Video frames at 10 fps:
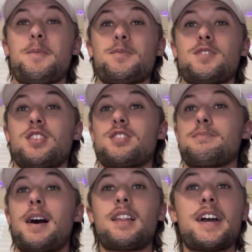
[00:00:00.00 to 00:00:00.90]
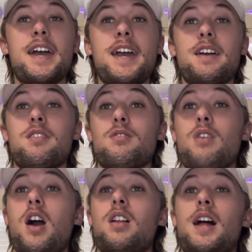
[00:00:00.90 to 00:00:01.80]
such as ballet,
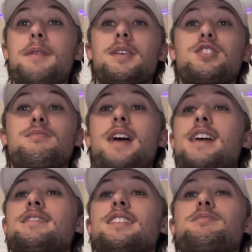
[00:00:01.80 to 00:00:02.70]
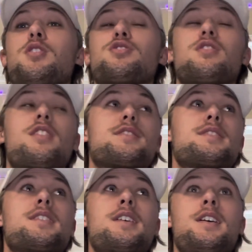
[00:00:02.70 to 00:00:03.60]
rock climbing, gymnastics, martial arts,
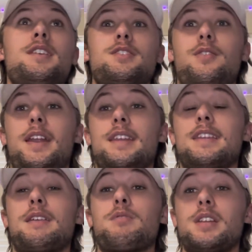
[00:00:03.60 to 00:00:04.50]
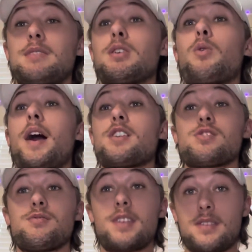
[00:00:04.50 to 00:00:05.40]
so anything that really requires
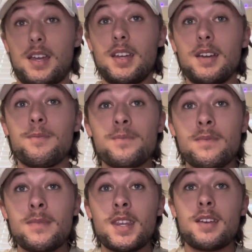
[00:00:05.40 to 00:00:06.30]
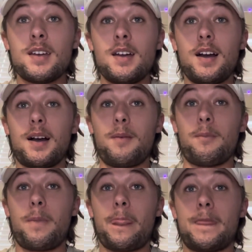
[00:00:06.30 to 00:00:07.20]
you to think.
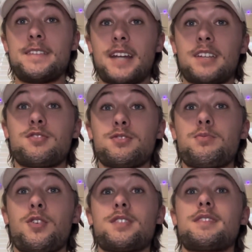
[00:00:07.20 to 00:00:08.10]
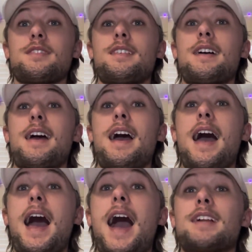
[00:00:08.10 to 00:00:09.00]
These technical sports
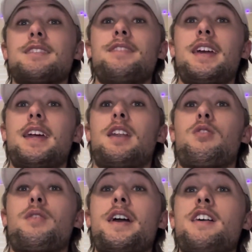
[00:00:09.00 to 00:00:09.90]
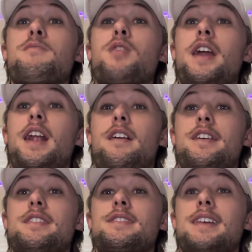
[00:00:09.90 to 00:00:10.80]
activate an array of brain
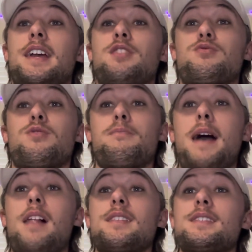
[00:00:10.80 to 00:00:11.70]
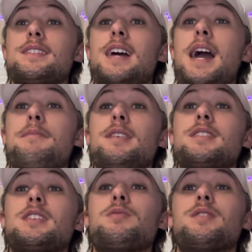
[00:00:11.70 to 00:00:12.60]
areas that control balance, timing,
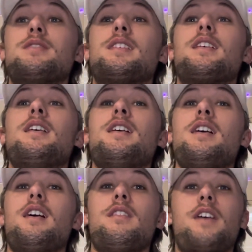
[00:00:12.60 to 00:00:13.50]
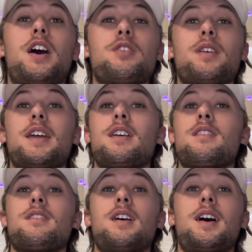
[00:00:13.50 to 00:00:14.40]
sequencing, evaluating
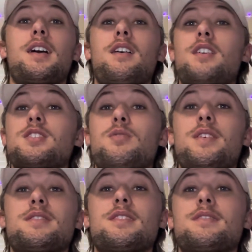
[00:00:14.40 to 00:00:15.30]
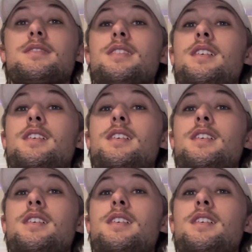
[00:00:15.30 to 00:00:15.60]
consequences,